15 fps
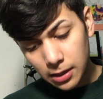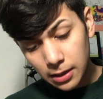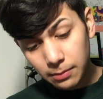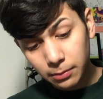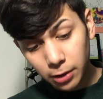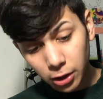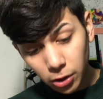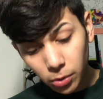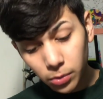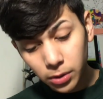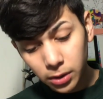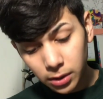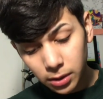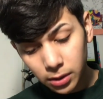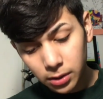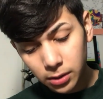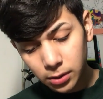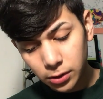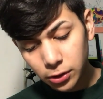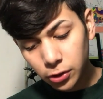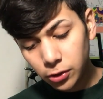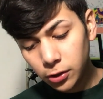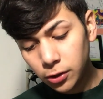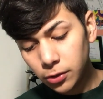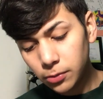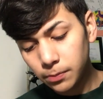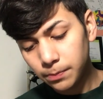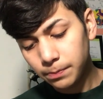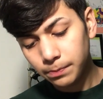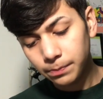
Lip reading: I'm going to do,